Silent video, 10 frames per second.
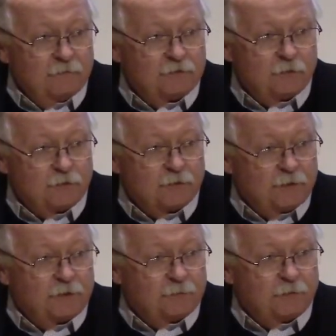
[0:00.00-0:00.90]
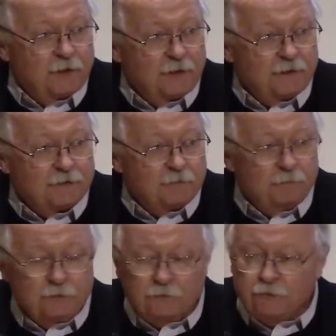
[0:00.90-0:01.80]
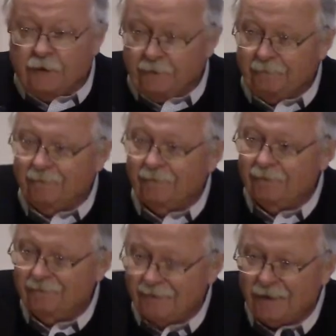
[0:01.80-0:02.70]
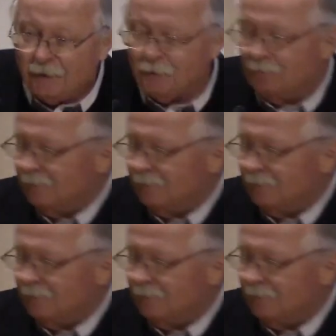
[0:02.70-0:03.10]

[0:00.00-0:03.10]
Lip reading: of social enterprise, Bill Drayton. Thank you.